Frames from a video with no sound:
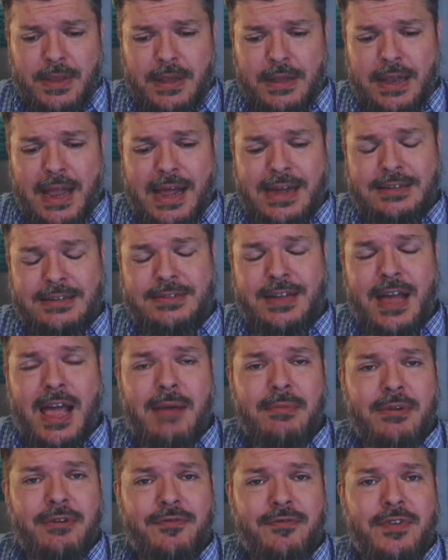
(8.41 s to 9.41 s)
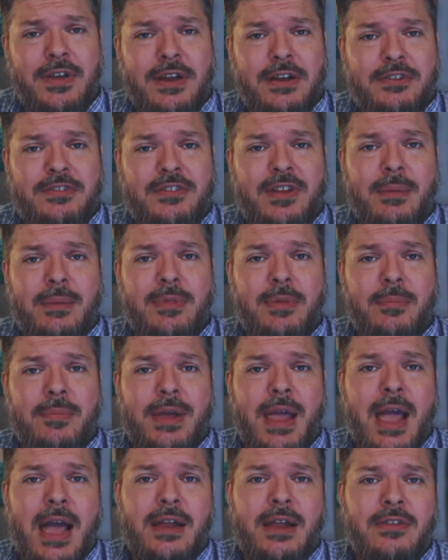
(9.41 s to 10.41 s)
Last time we finished up the
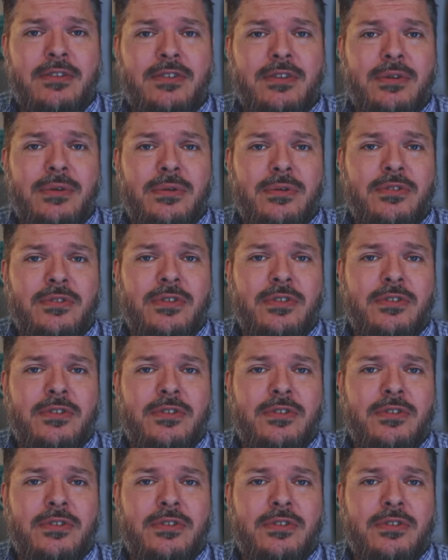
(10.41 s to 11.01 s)
Beatitudes,